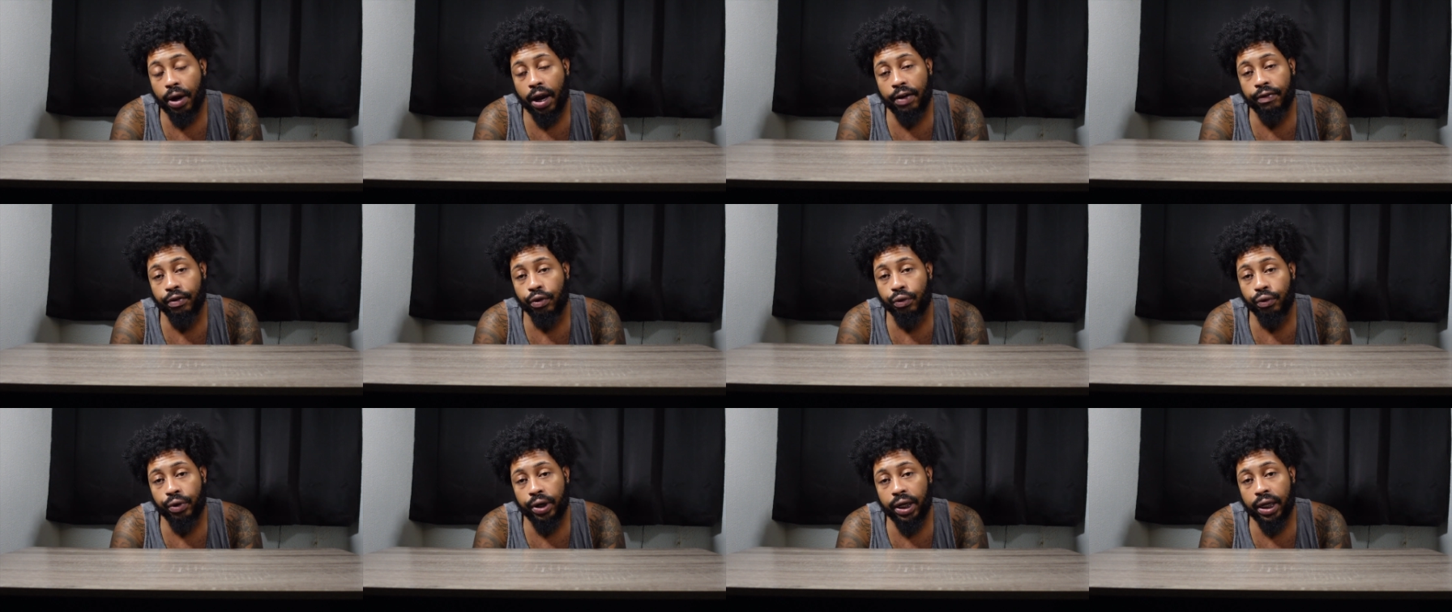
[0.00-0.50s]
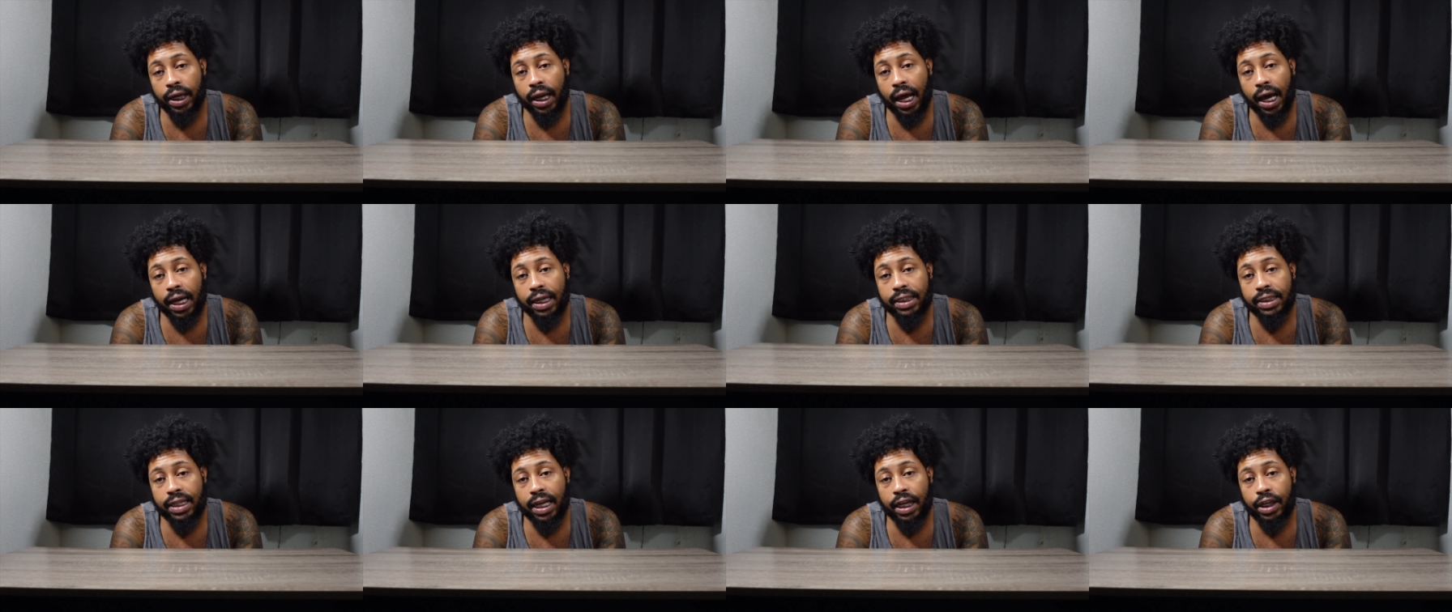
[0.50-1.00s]
or ever
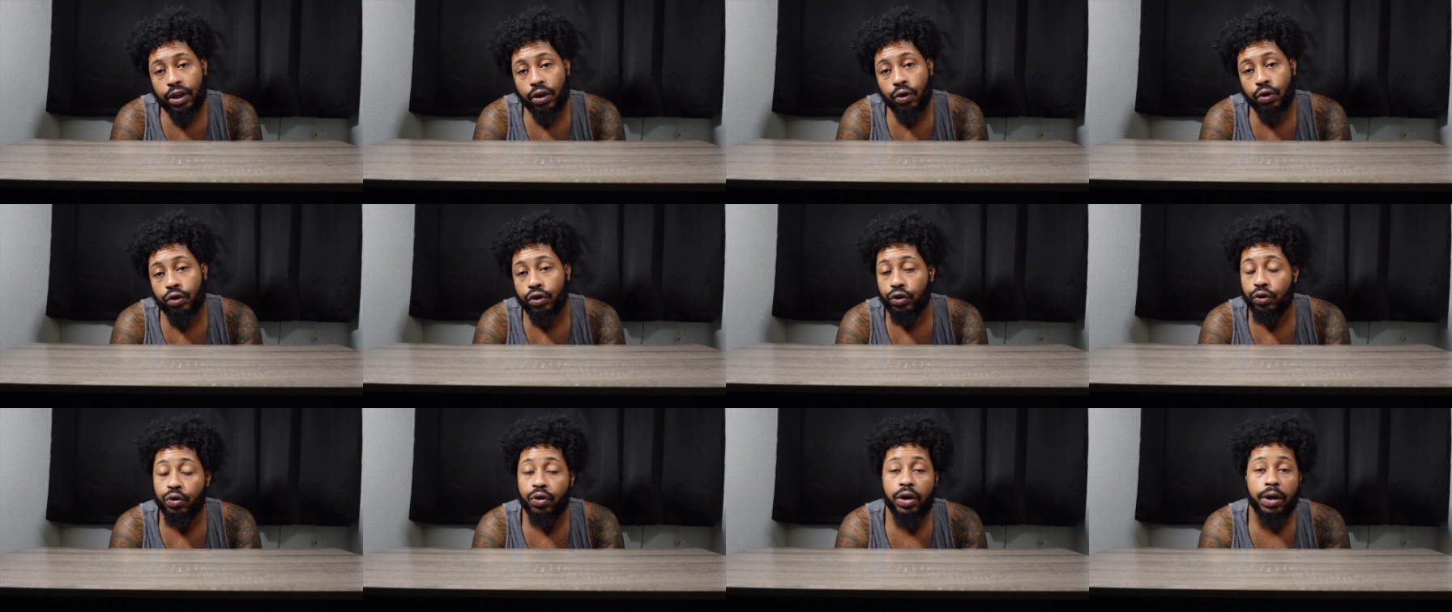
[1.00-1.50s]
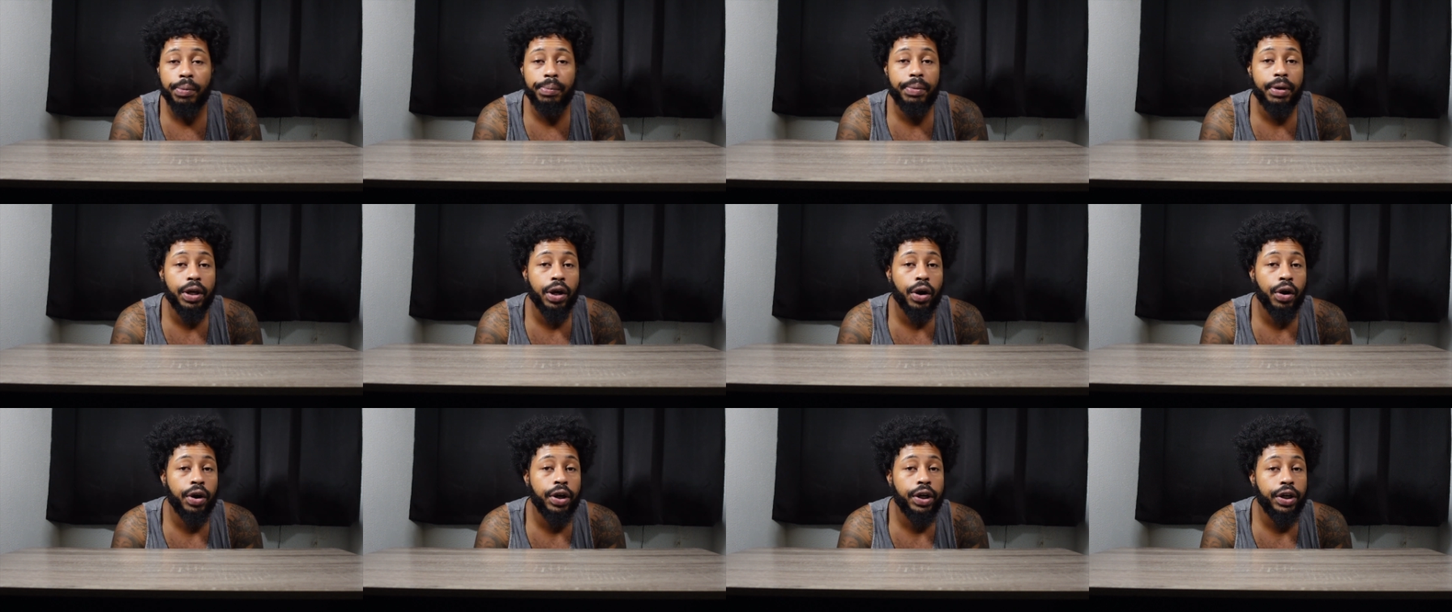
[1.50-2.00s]
realize that yo you could
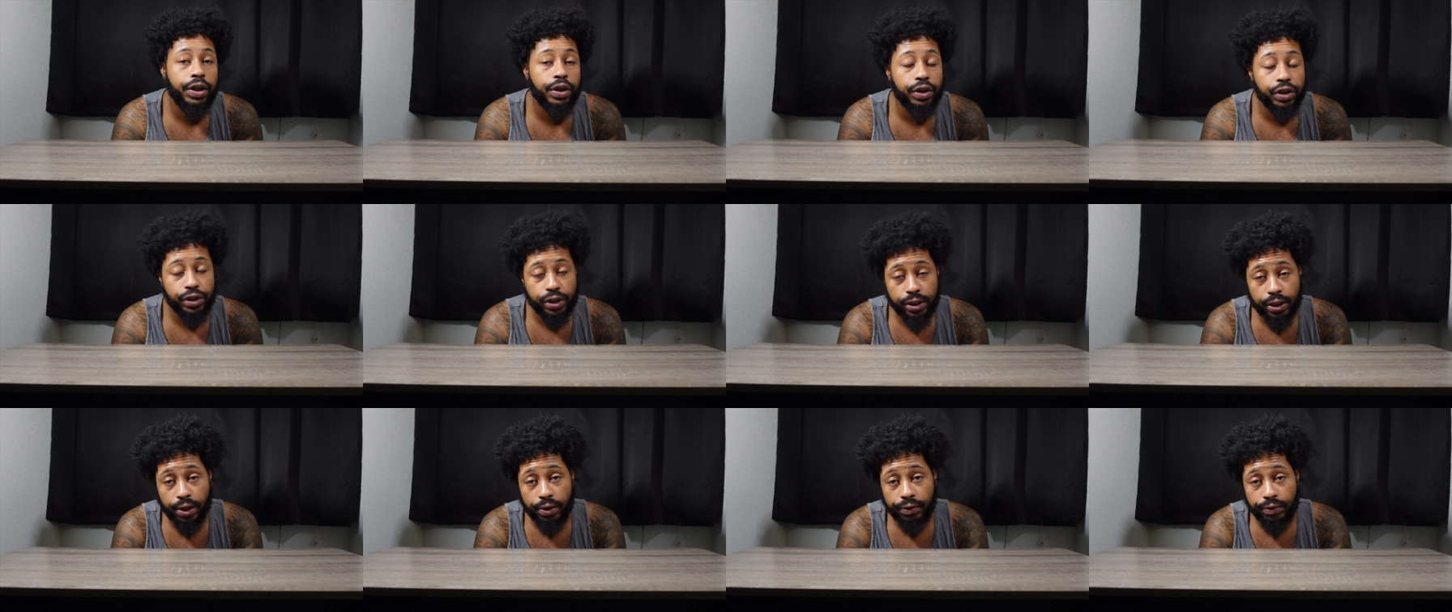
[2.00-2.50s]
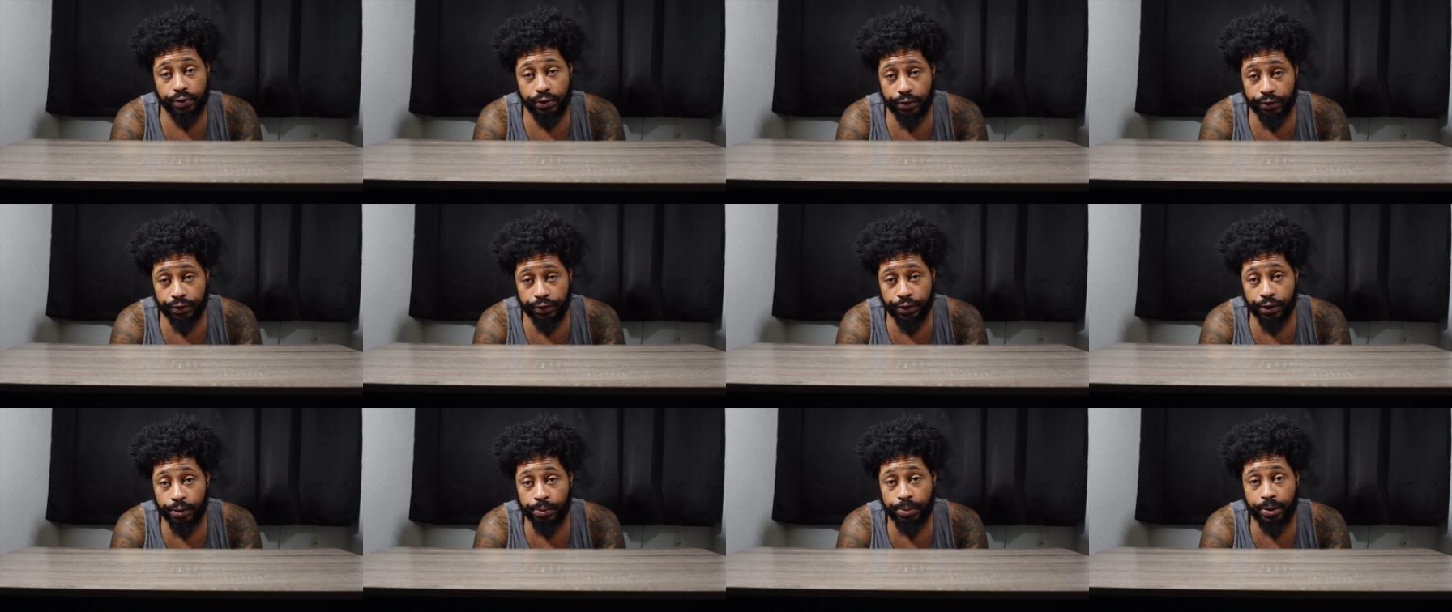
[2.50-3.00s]
be hurting yourself
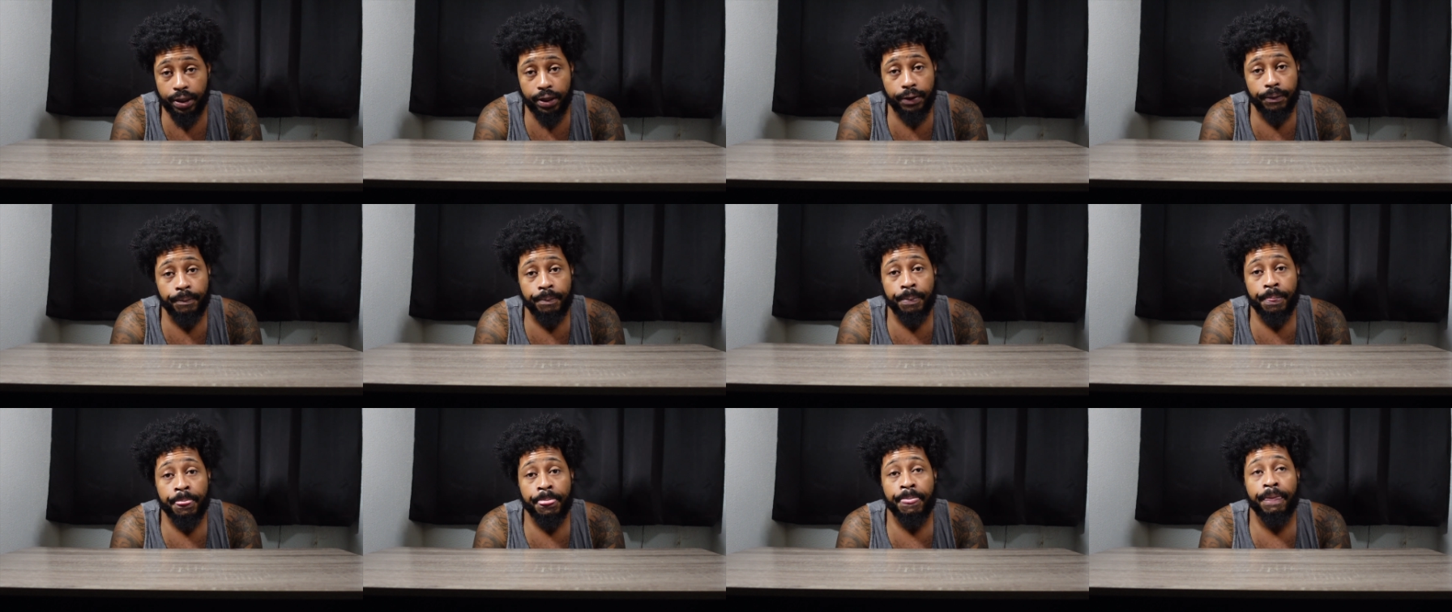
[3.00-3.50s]
you feel me